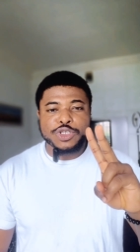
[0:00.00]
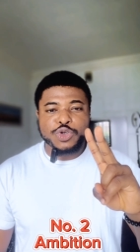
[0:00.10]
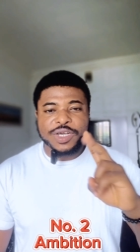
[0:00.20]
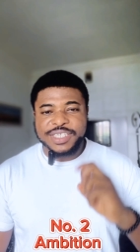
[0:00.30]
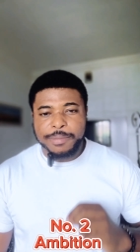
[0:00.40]

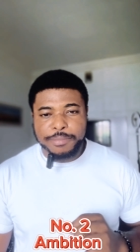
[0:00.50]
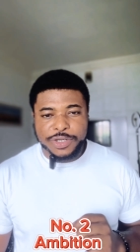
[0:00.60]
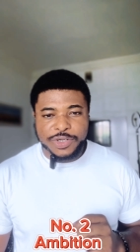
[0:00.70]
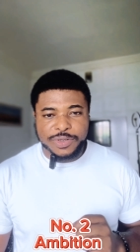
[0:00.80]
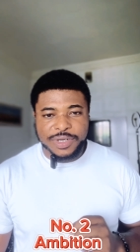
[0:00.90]
two is
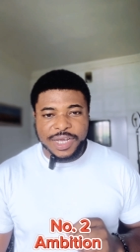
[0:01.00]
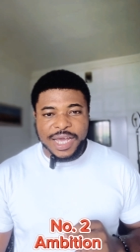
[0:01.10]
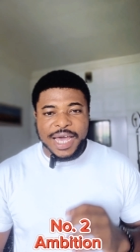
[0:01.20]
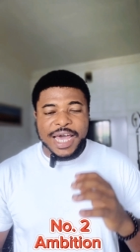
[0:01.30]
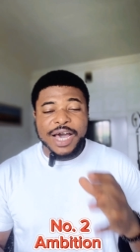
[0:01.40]
ambition.
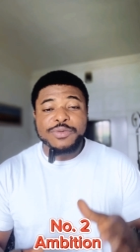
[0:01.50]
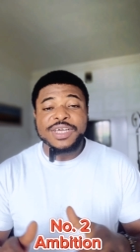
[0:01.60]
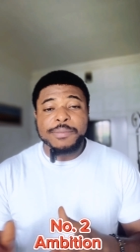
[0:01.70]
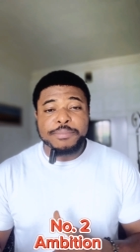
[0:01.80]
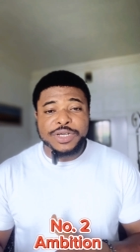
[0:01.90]

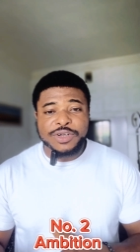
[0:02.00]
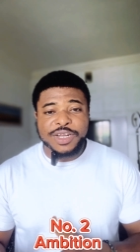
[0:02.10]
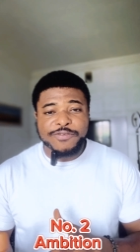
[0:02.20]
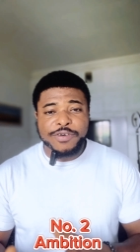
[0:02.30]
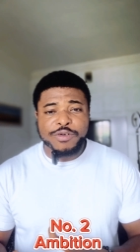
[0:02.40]
Healthy ambition
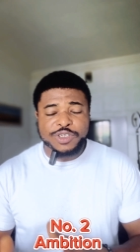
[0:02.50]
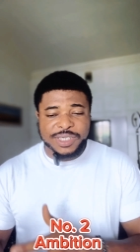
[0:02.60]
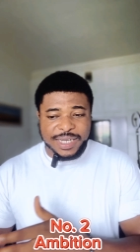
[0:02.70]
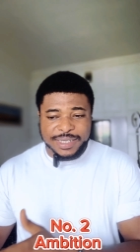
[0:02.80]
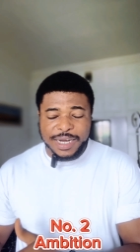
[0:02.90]
involves
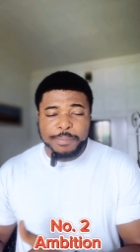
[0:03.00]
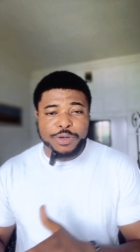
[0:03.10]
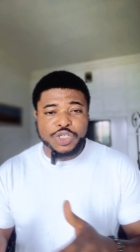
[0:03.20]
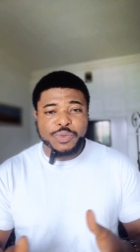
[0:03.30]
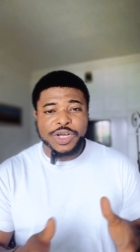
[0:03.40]
setting and
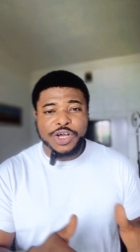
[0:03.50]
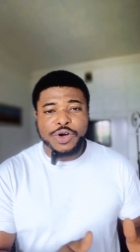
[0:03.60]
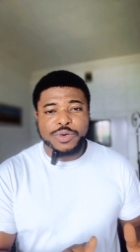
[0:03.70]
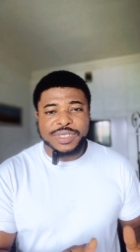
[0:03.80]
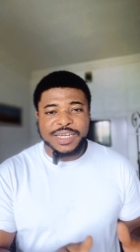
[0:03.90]
pursuing
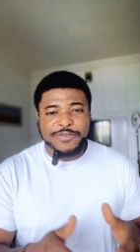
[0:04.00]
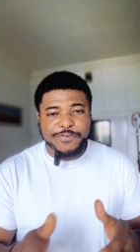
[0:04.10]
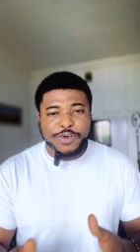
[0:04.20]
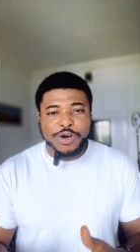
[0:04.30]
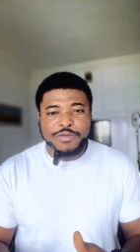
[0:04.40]
goals that
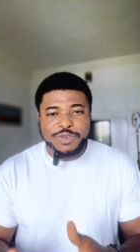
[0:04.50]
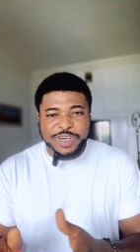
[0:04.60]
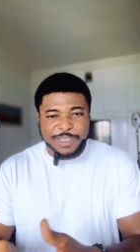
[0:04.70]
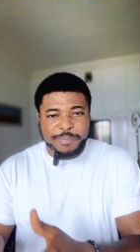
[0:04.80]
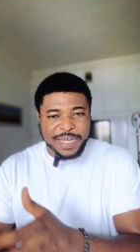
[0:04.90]
involves
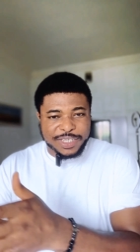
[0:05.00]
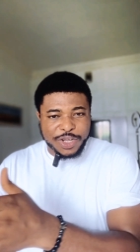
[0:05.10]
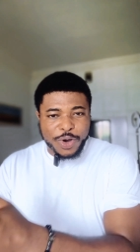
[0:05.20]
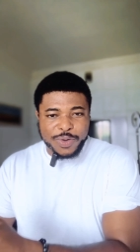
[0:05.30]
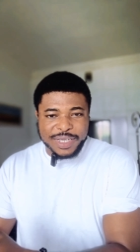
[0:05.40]
respecting
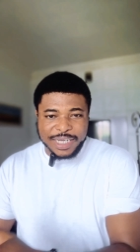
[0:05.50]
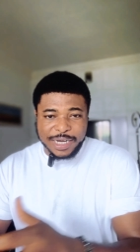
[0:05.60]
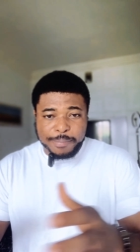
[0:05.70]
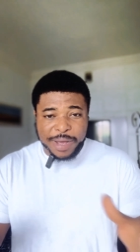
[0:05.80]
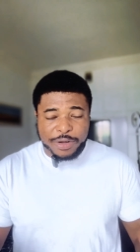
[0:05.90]
others and
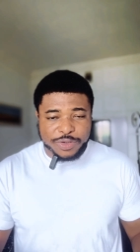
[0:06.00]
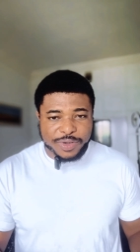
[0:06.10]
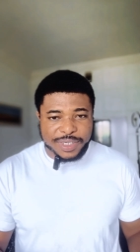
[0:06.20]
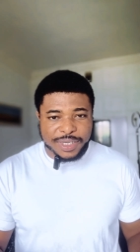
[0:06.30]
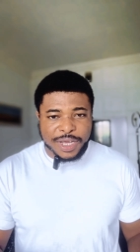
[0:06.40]
their
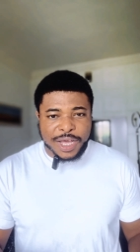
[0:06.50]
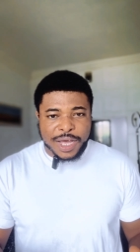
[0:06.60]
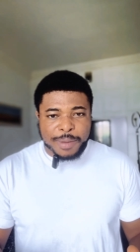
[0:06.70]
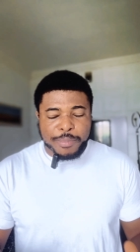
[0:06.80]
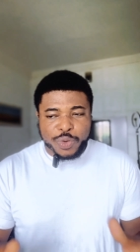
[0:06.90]
boundaries.
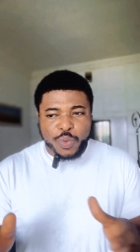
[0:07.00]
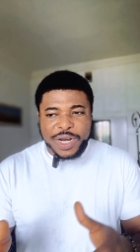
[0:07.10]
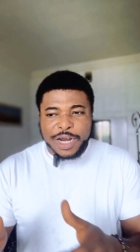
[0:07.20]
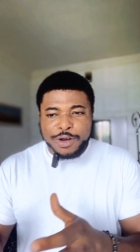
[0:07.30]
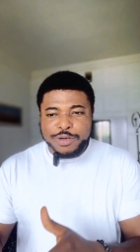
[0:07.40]
But what
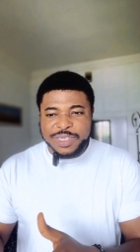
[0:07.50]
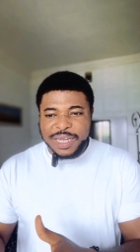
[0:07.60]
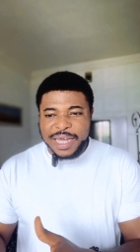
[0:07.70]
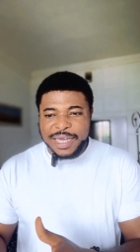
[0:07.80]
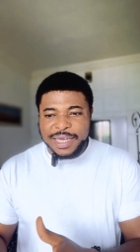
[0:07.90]
that looks
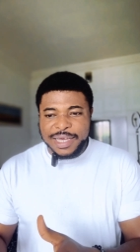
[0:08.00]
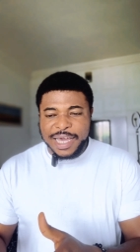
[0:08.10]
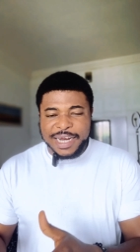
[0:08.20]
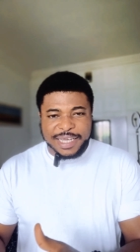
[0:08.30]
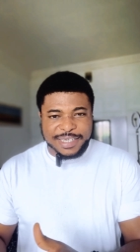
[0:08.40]
like
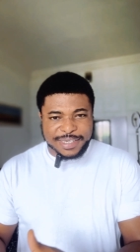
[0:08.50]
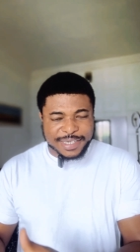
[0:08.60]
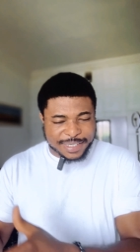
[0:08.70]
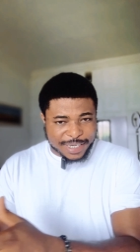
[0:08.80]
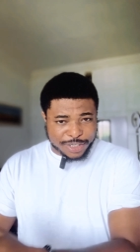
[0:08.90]
a
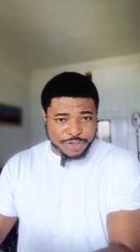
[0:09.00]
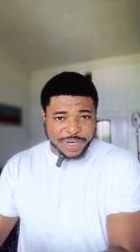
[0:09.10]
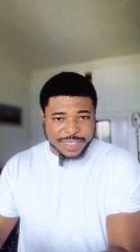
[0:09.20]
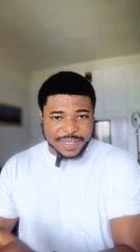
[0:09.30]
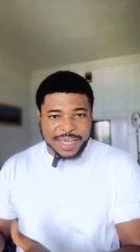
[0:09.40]
narcissistic
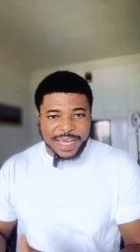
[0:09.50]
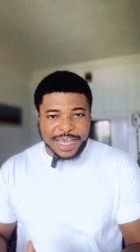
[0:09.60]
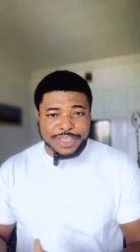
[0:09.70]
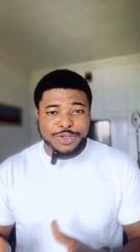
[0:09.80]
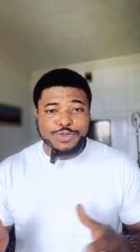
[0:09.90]
trait there is